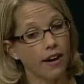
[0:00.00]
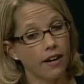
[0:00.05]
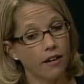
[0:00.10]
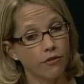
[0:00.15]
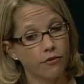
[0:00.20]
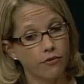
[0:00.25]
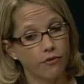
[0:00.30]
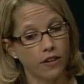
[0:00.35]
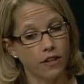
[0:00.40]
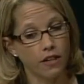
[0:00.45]

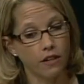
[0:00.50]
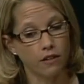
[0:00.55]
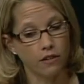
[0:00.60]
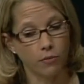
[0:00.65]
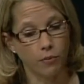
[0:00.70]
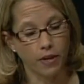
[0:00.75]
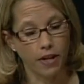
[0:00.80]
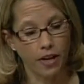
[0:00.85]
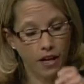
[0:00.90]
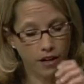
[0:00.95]
have found
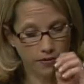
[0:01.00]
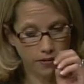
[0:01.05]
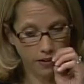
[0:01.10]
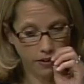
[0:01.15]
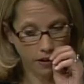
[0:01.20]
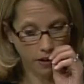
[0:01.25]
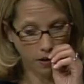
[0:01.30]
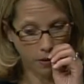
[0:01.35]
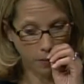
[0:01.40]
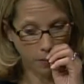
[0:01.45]
we have
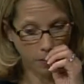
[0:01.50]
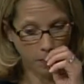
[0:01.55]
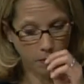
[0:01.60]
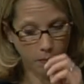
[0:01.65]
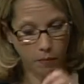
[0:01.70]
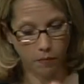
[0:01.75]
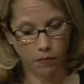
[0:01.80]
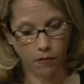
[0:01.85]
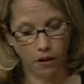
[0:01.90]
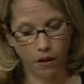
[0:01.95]
some
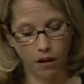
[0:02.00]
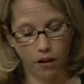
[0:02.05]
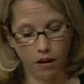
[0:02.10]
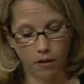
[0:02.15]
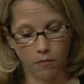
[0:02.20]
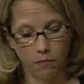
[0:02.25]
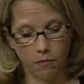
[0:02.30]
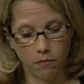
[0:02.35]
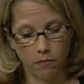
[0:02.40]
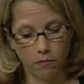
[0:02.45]

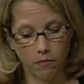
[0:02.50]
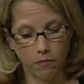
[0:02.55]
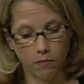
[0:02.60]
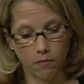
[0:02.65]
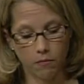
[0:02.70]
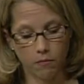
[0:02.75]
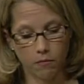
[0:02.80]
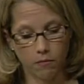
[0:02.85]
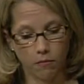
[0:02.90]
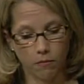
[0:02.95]
um,
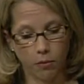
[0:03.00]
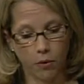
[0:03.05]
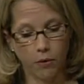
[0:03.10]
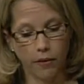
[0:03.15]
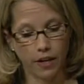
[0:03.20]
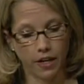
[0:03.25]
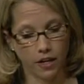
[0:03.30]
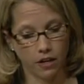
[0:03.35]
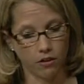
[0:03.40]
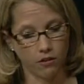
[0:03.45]

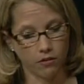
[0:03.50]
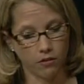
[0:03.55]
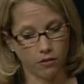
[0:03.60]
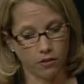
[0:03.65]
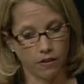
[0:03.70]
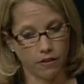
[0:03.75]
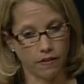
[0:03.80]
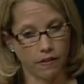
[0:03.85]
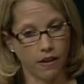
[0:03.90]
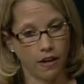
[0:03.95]

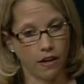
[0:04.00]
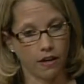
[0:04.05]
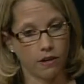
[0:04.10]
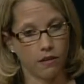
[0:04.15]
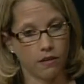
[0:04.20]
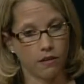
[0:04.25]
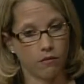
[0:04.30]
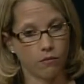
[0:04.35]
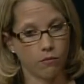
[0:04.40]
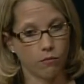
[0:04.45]
perennials that
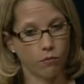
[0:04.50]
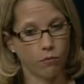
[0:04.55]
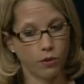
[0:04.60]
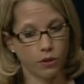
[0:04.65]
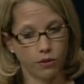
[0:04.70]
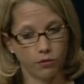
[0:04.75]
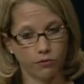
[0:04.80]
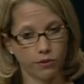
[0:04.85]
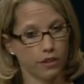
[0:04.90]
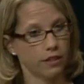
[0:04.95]

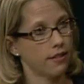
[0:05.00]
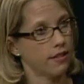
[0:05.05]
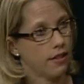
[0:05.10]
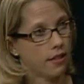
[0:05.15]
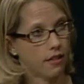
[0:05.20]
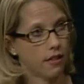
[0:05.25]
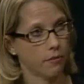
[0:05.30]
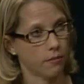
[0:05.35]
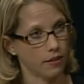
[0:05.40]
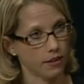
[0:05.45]
will
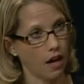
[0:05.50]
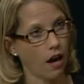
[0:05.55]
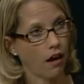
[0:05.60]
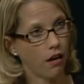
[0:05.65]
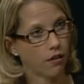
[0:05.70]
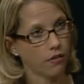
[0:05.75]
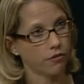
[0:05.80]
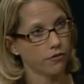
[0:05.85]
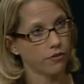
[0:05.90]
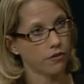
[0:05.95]
reseed
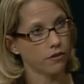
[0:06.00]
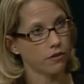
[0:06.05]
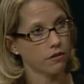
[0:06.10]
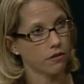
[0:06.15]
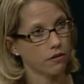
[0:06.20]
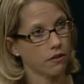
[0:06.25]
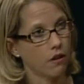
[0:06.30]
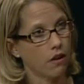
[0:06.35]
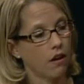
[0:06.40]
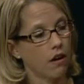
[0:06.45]
themselves.
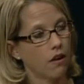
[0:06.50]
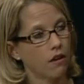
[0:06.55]
Mm-hmm.